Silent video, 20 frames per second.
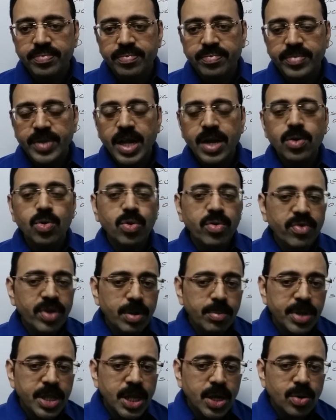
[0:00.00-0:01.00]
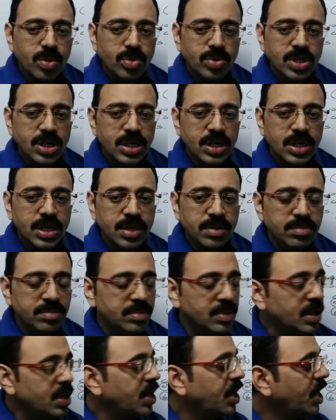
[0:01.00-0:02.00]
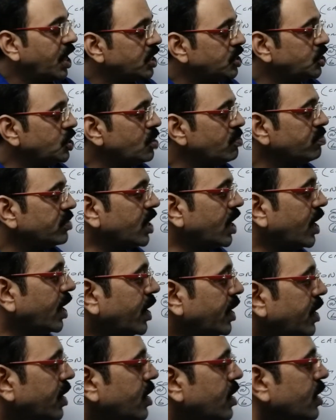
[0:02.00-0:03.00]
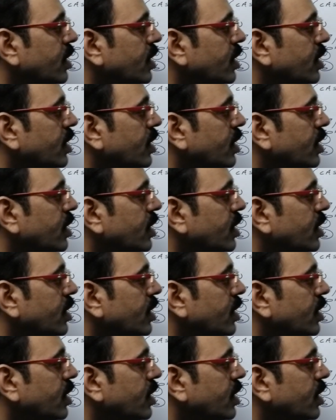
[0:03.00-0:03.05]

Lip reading: Then who will be the loser? Assume that